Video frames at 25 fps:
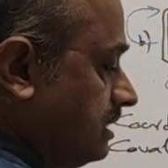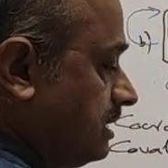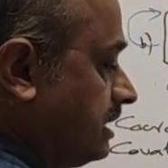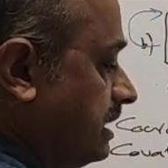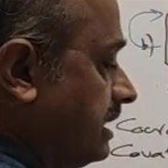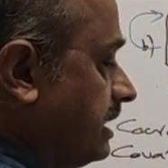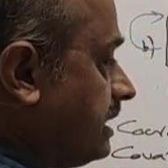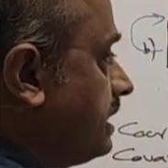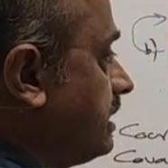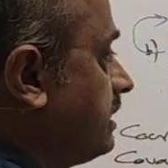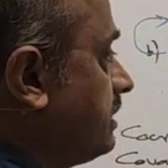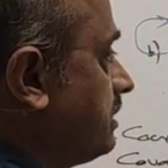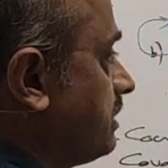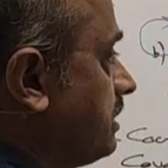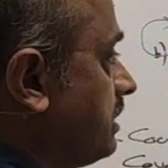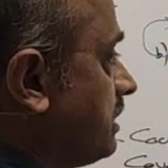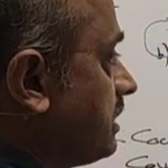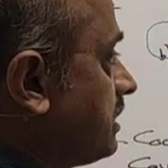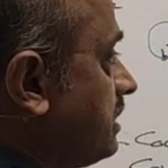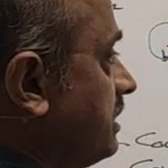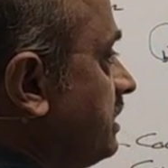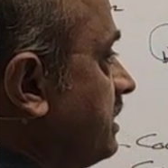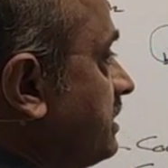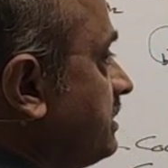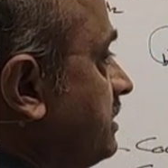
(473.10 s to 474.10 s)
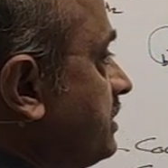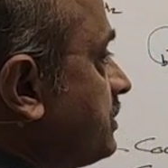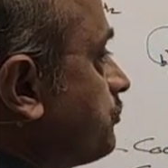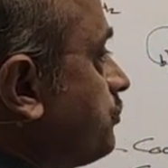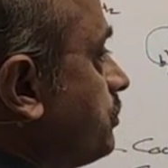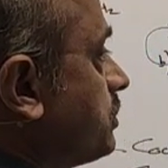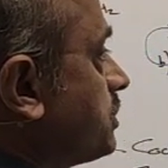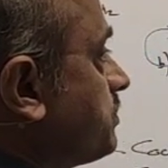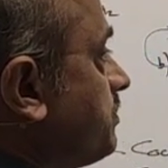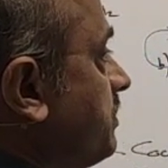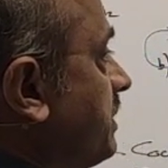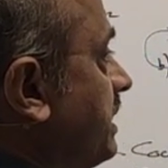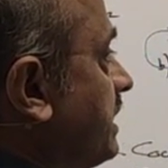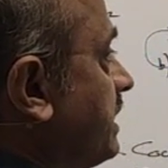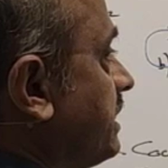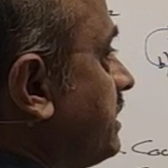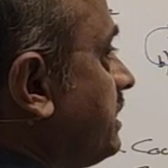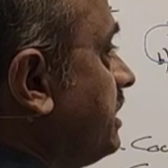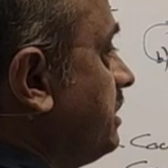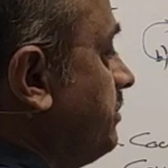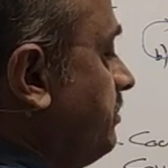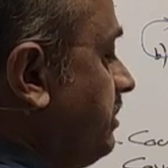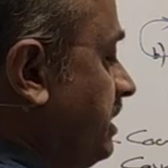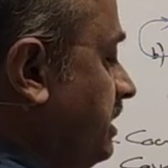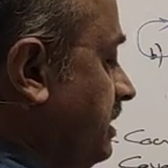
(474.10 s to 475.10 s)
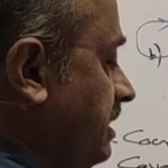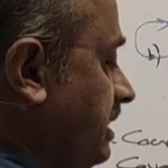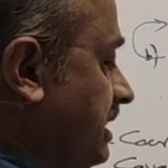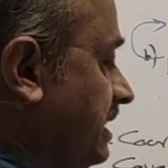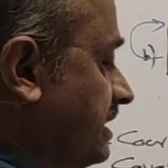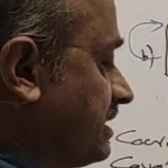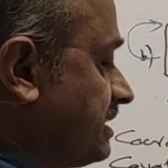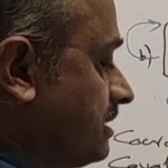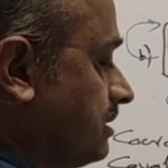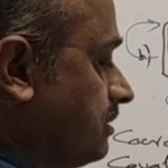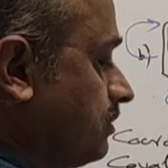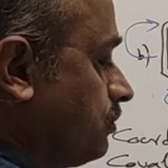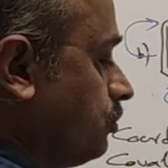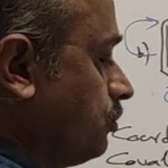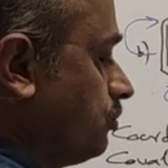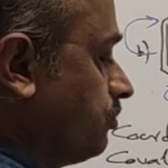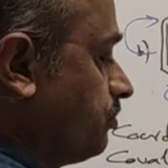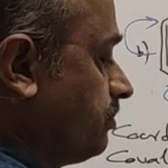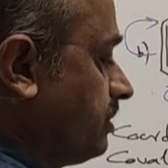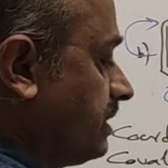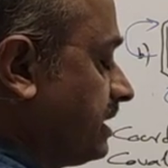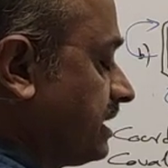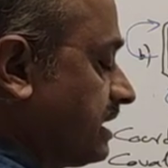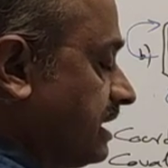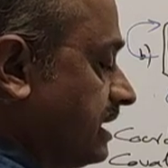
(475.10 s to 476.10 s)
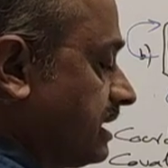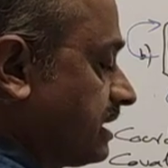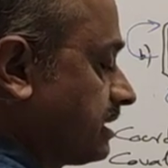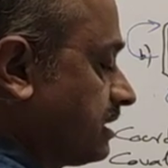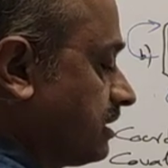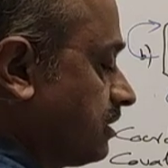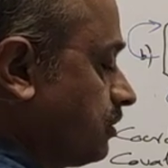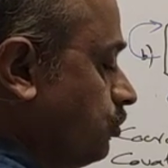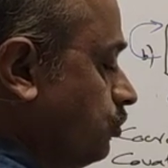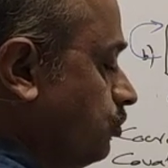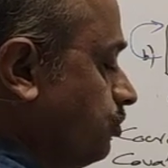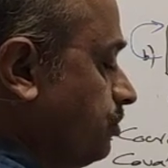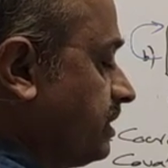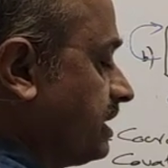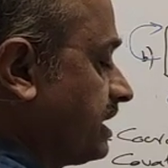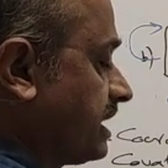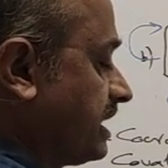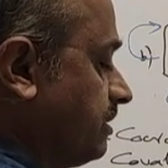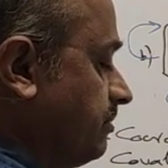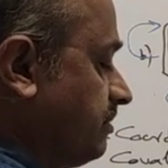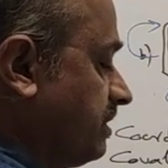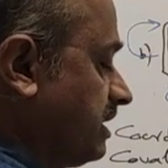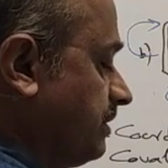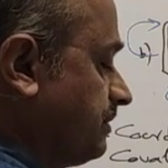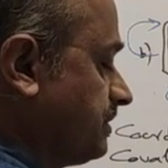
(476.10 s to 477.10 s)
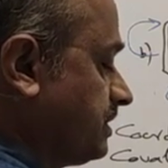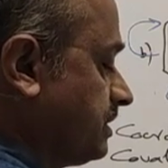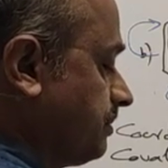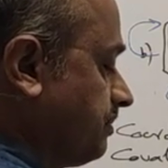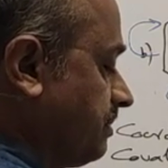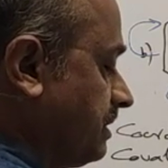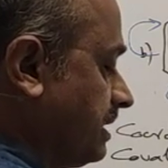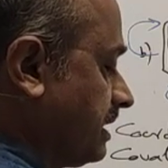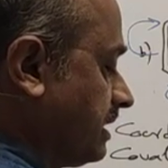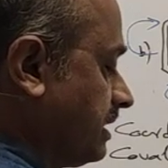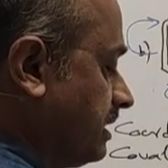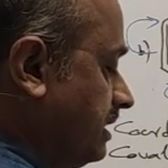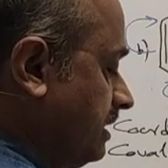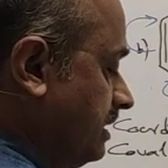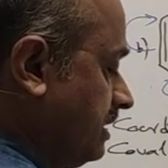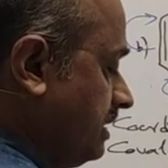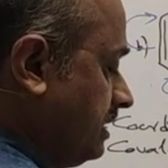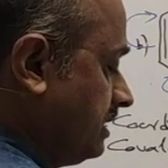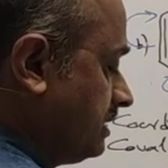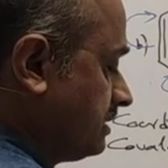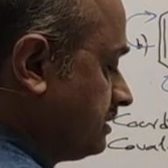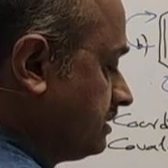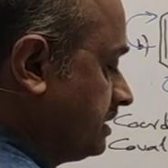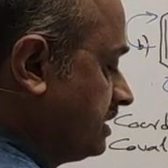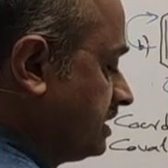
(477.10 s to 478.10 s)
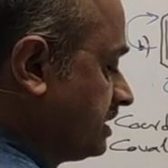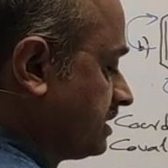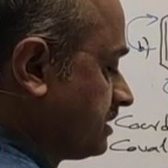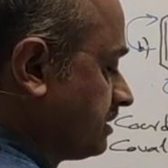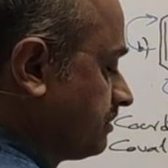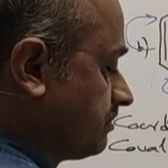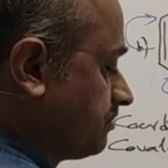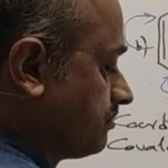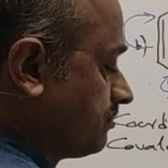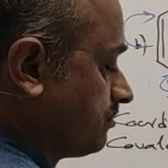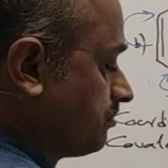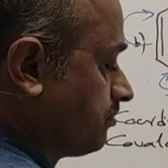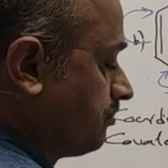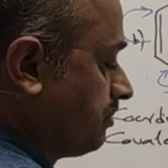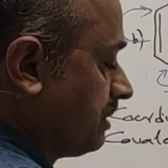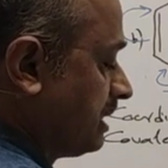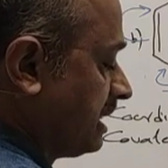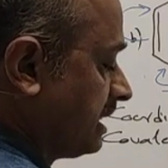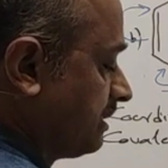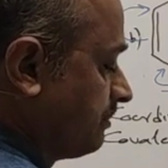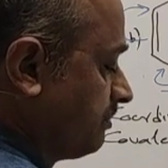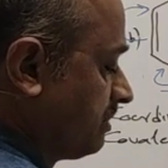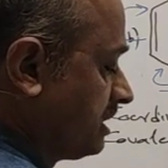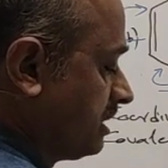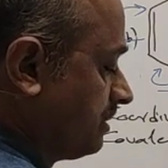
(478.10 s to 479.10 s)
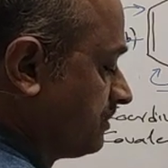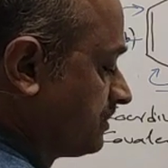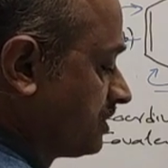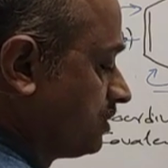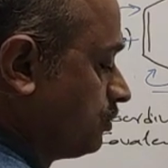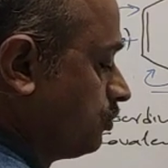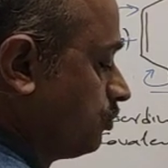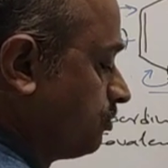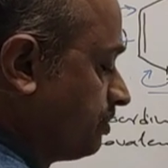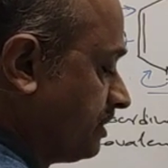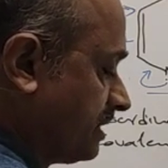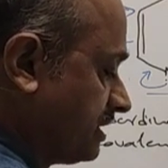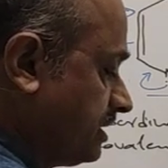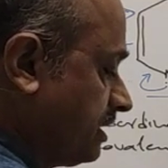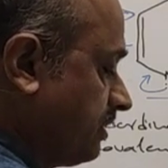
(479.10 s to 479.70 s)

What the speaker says: And earlier this was pi, it gets a lone pair character. Lone pair again becomes a pi. This pi becomes a lone pair.